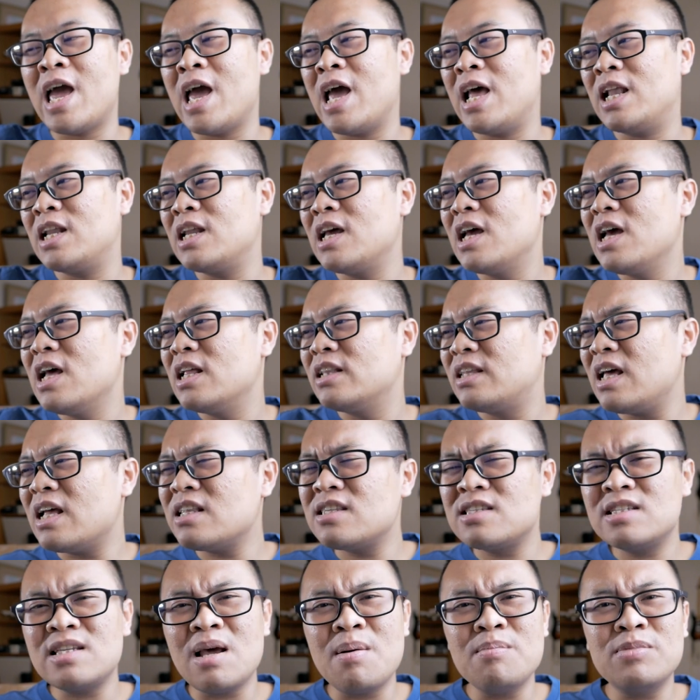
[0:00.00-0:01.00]
and
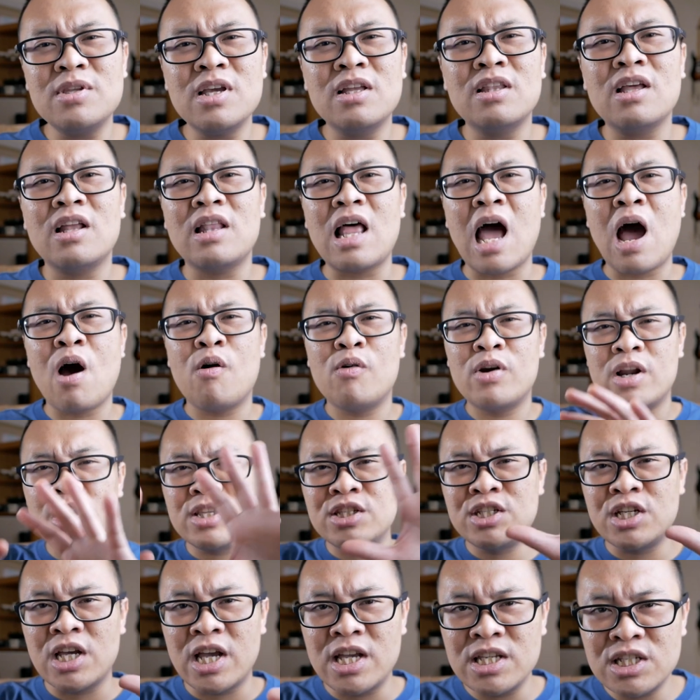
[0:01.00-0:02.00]
that's something that I
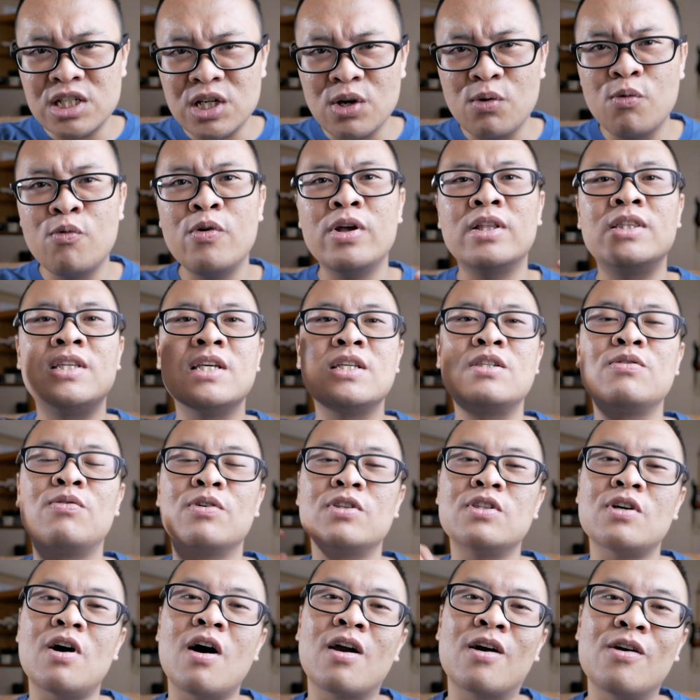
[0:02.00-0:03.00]
wanna change with this
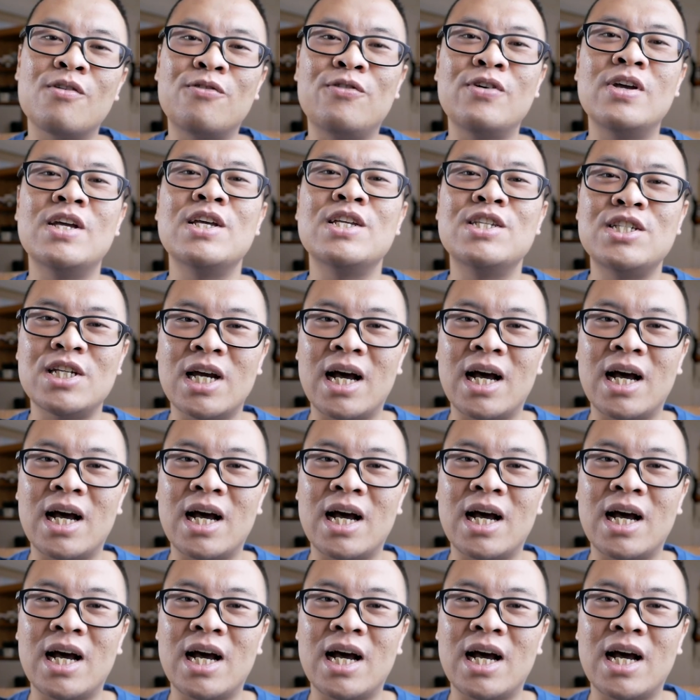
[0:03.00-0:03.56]
photography